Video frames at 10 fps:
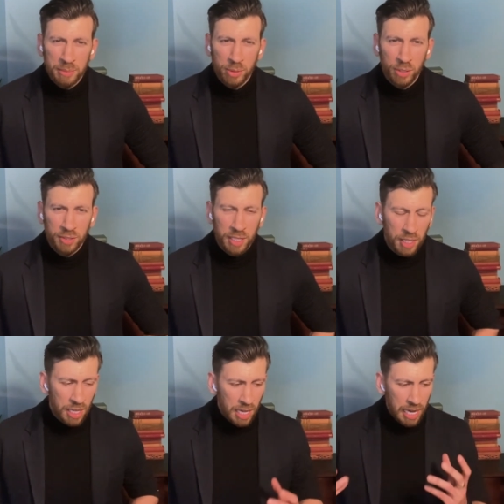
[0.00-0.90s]
Because I
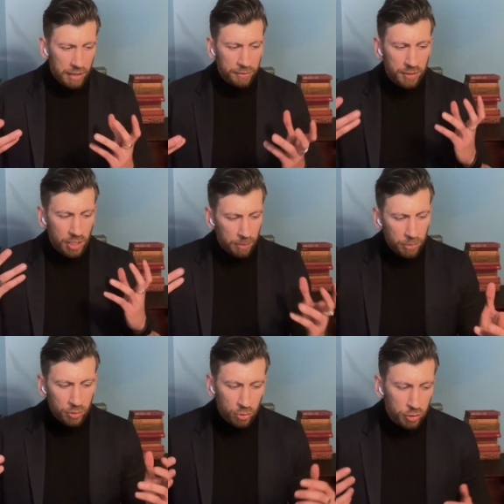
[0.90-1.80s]
have the
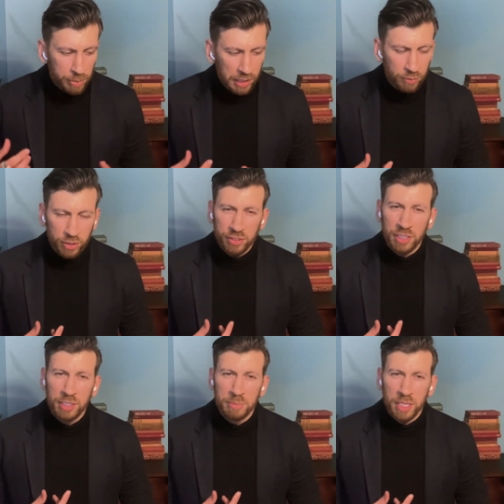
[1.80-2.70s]
utmost respect for
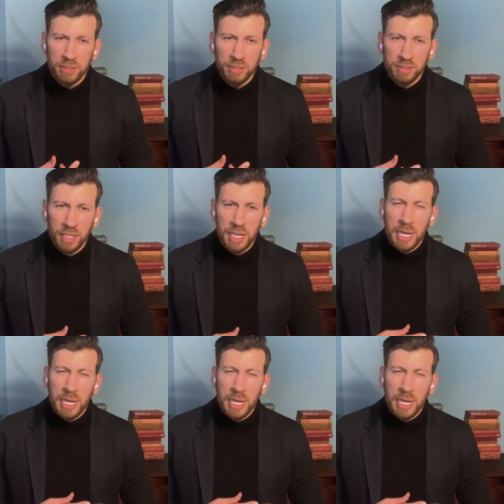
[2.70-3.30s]
single mothers,